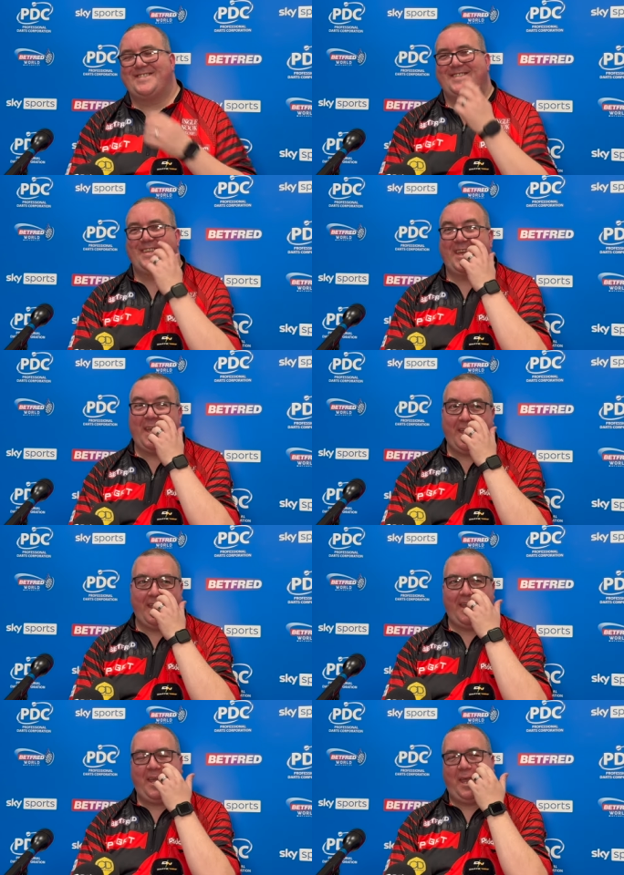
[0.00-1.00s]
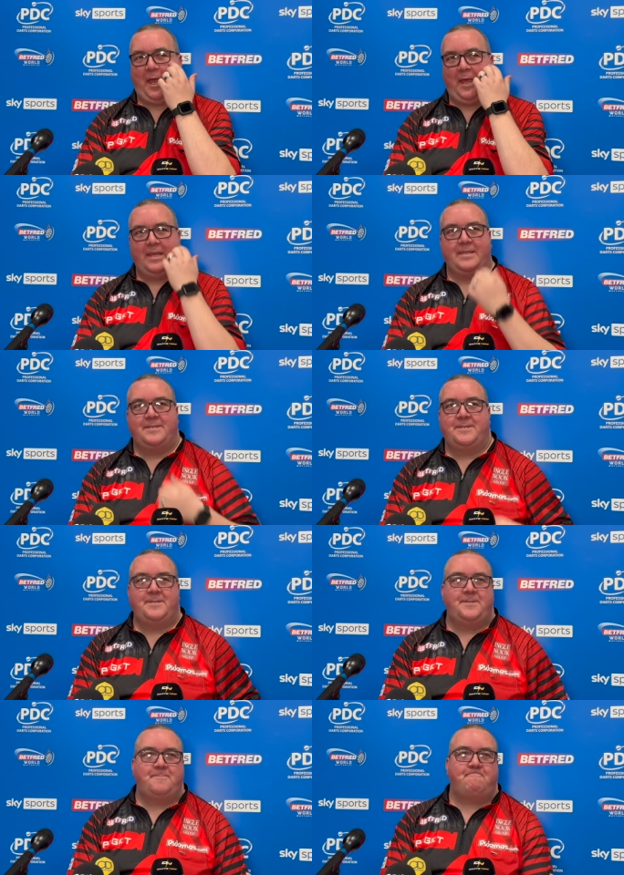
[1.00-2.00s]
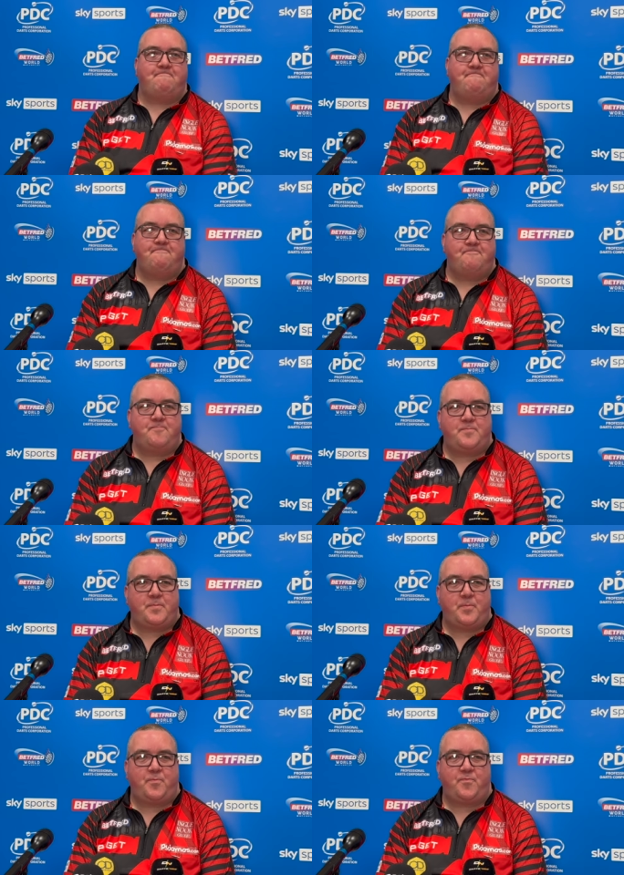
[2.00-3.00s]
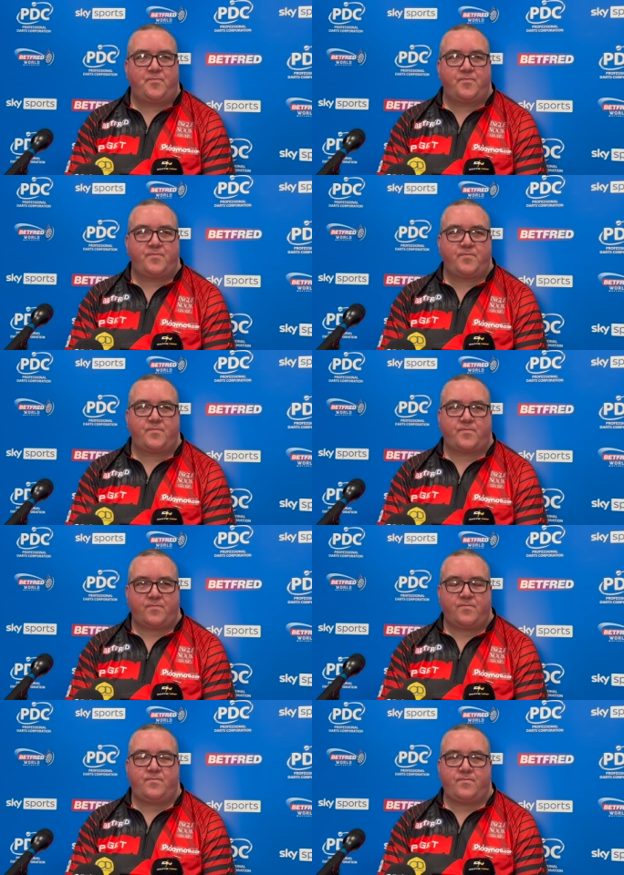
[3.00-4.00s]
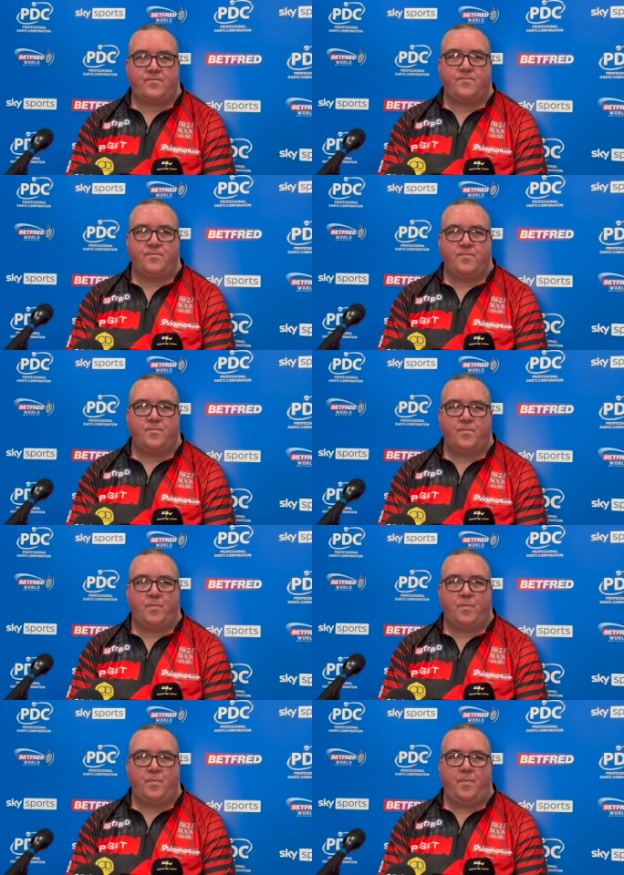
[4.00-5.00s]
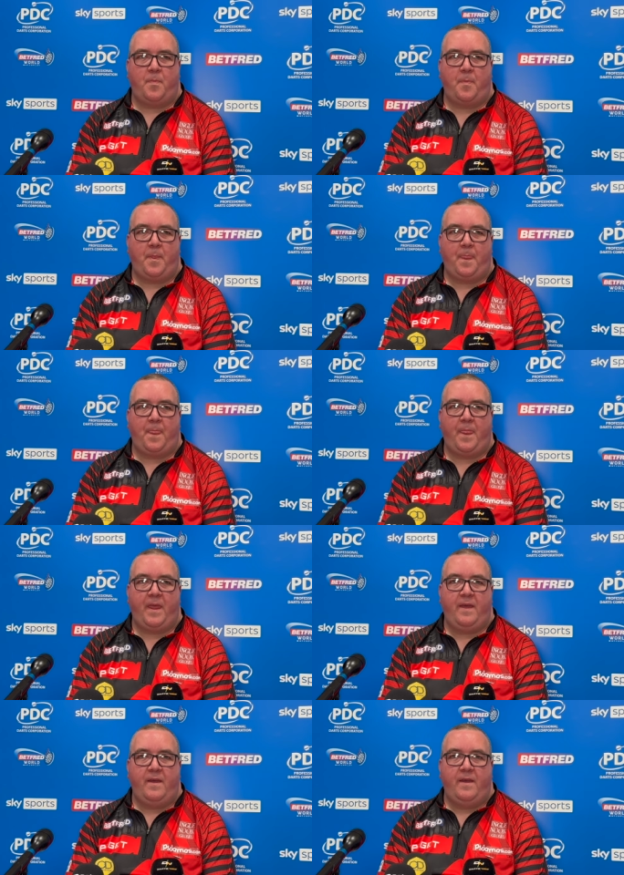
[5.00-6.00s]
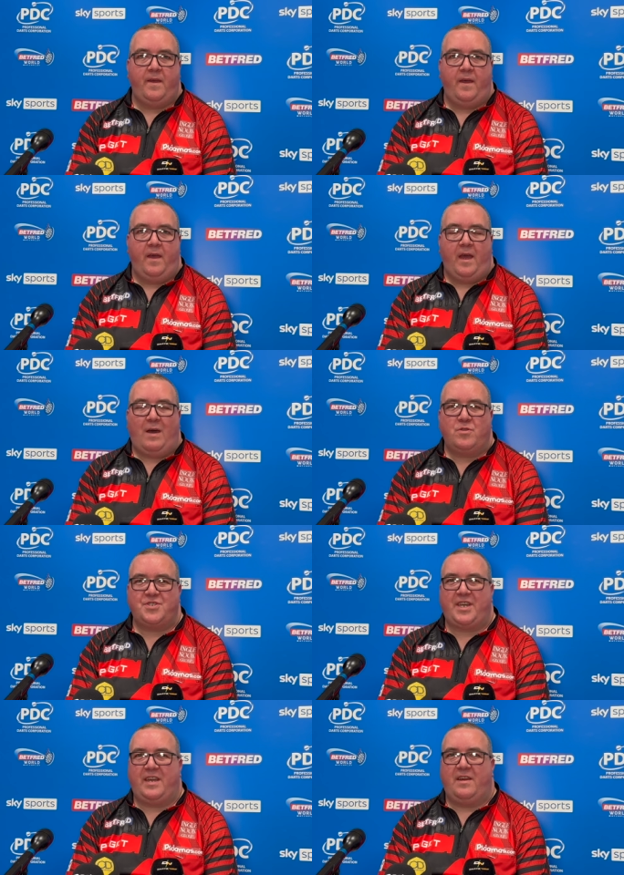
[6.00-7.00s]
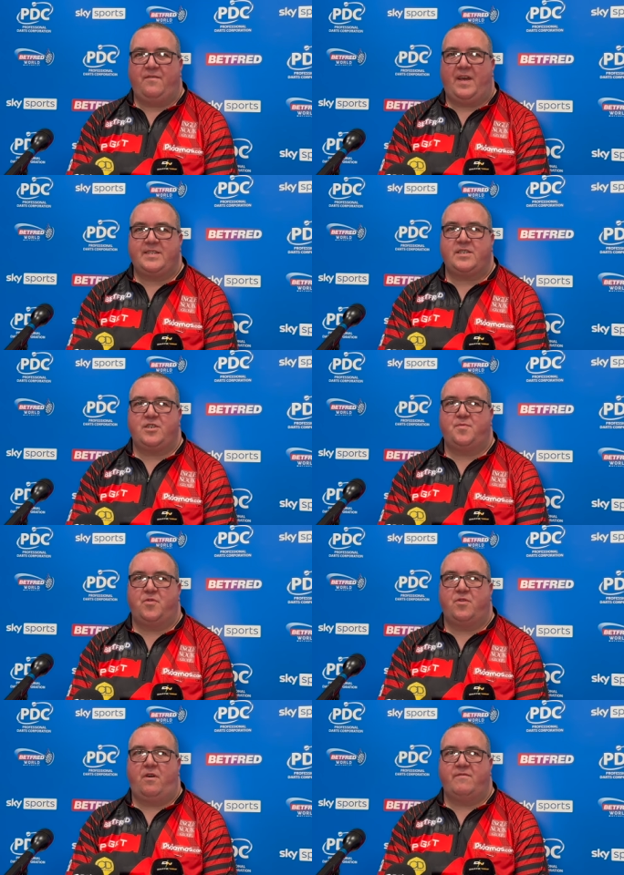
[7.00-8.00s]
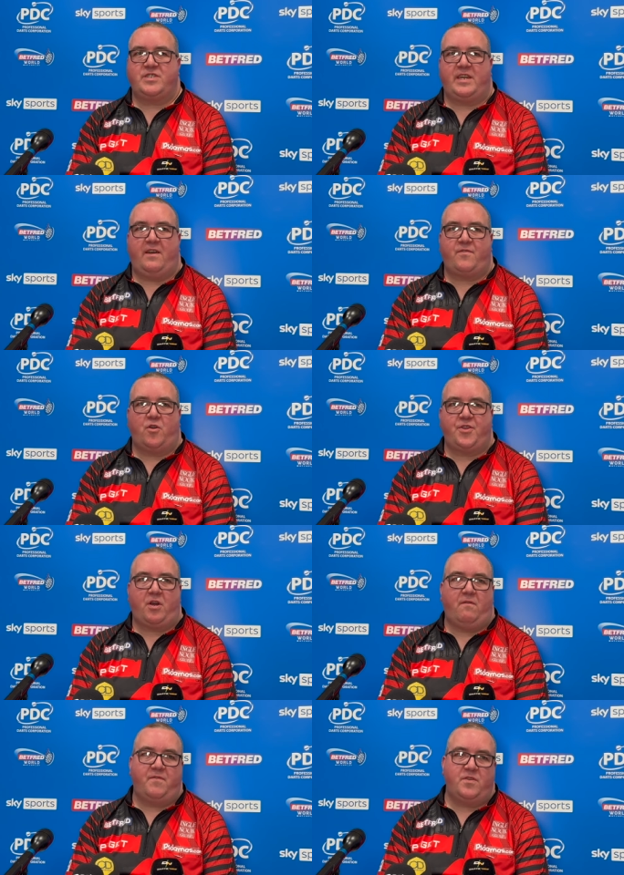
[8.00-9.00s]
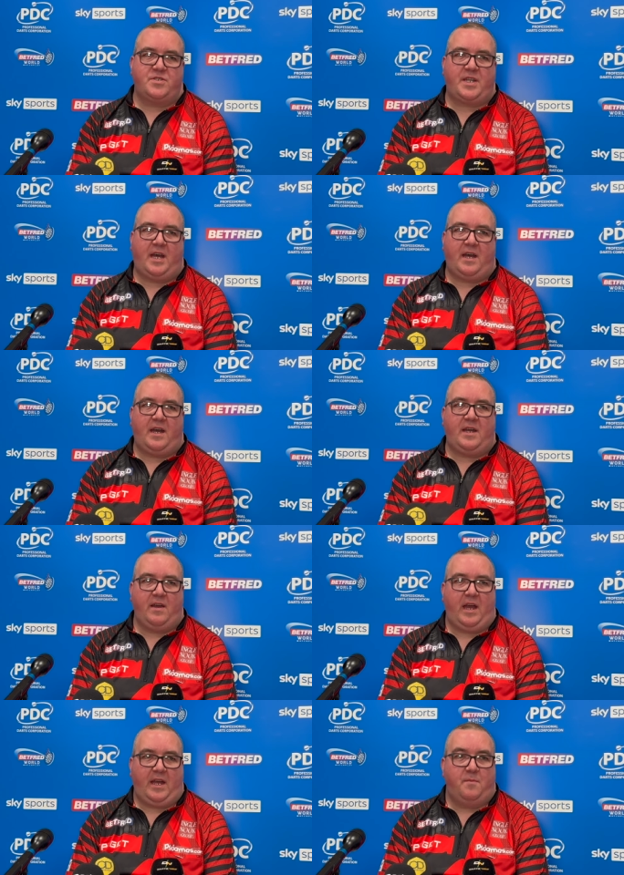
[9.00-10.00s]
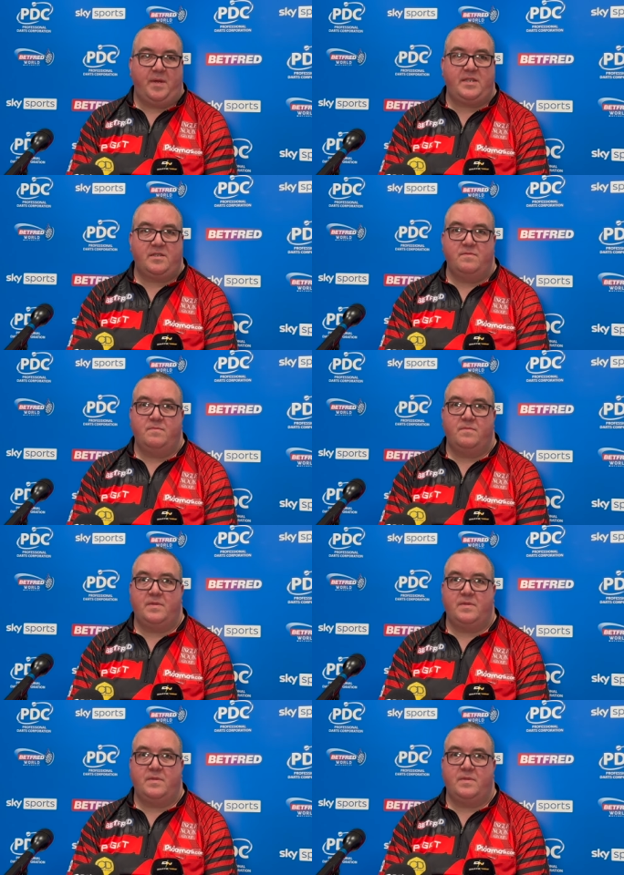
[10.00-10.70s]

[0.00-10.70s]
Stephen, you sit here a major champion, and on that run you beat Luke Humphries. Does that give you a little bit of an advantage? I wouldn't say an advantage, but obviously I've got the confidence that I can beat him.